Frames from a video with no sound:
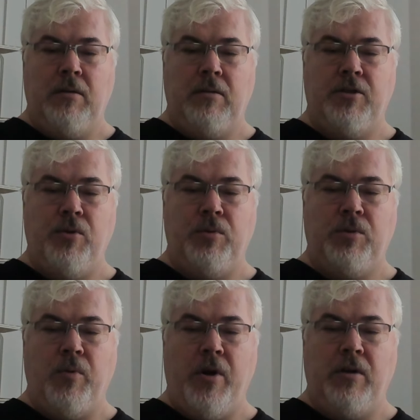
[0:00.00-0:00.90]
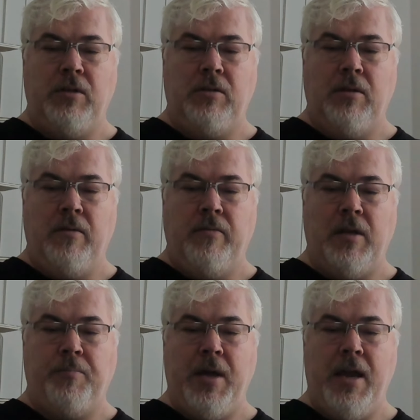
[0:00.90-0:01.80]
Choose words
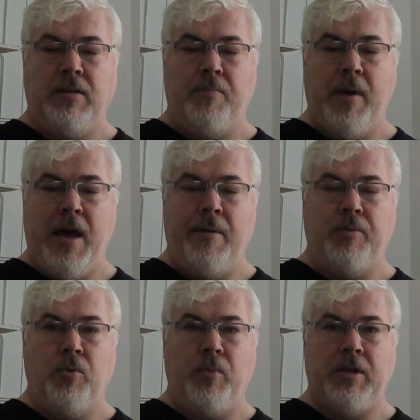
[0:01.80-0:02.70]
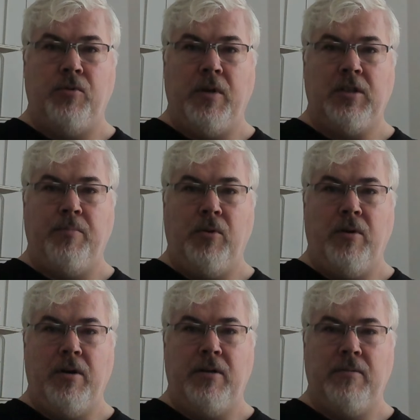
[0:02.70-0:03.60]
that paint a map you wish to explore.